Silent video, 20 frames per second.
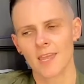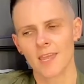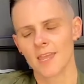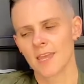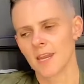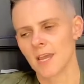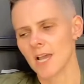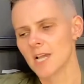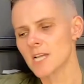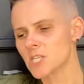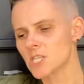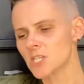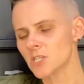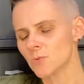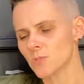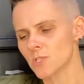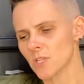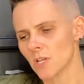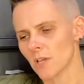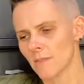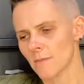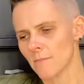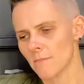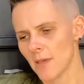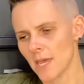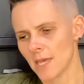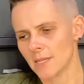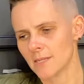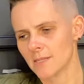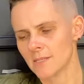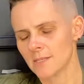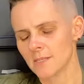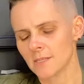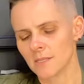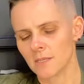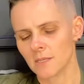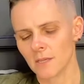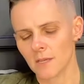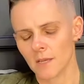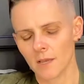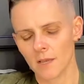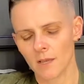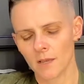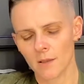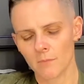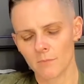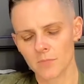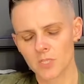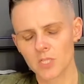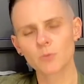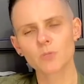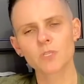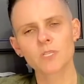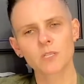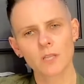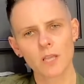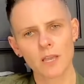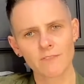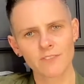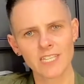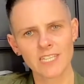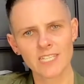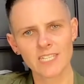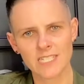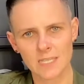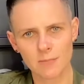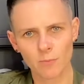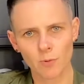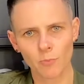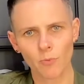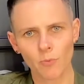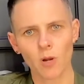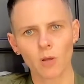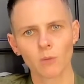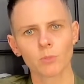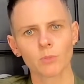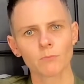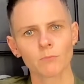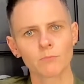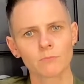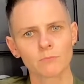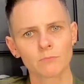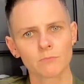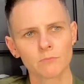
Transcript: and as she was on the mend um, she was still having an edema problem